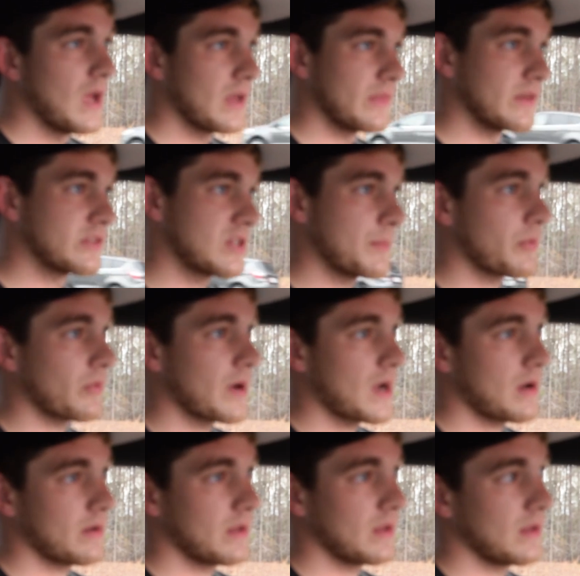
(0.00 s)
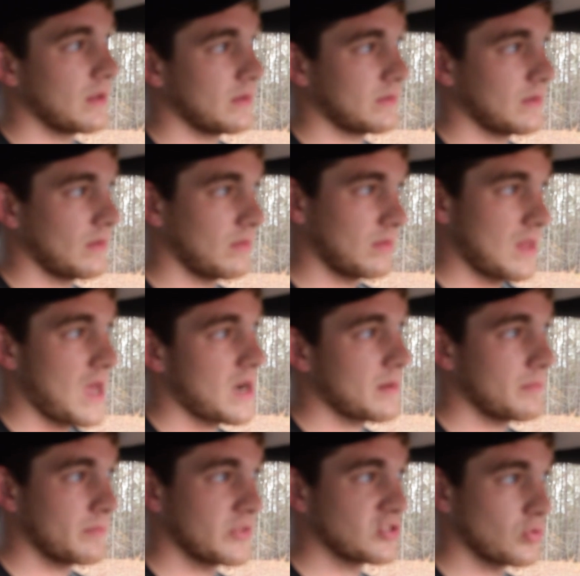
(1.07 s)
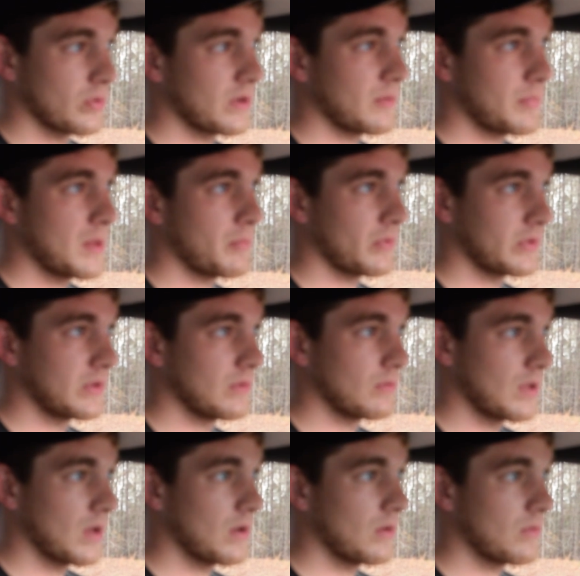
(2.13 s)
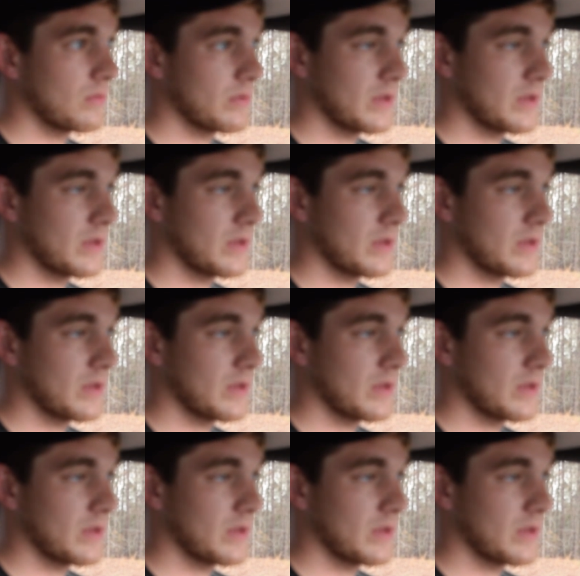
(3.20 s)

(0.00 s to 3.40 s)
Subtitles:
the cheaper route is majority of people do go